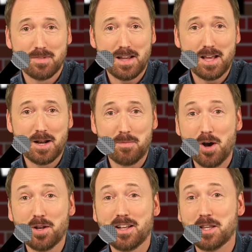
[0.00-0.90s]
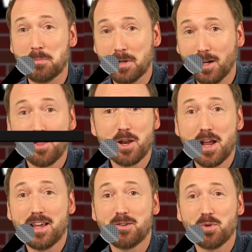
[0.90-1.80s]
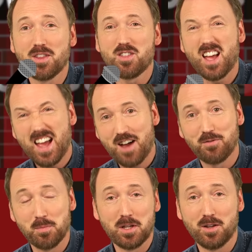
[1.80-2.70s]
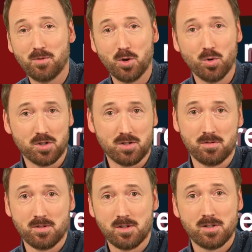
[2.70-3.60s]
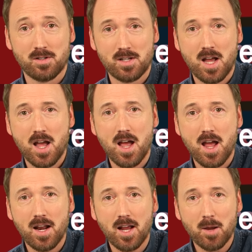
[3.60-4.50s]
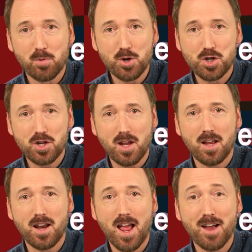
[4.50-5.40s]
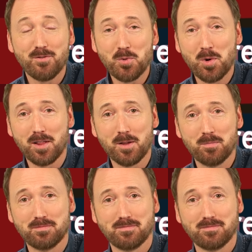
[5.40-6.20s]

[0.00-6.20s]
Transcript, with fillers: and I'm on in the middle of the night with half a million viewers. And I appreciate every one of them.